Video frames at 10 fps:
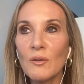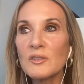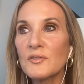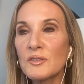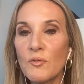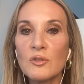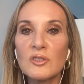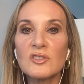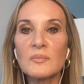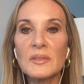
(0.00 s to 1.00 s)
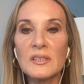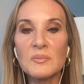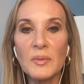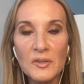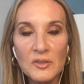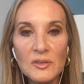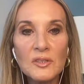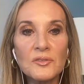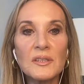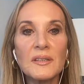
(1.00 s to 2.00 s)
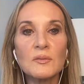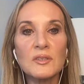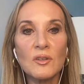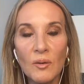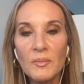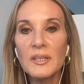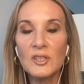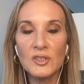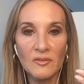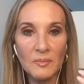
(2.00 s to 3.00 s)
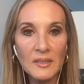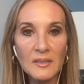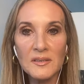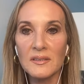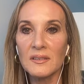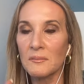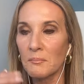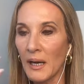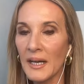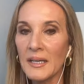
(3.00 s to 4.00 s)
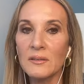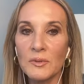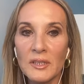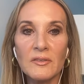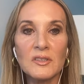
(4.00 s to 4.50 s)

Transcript: was very fortunate to have been exposed to a degree that was a combination of medicine and mind and whatever.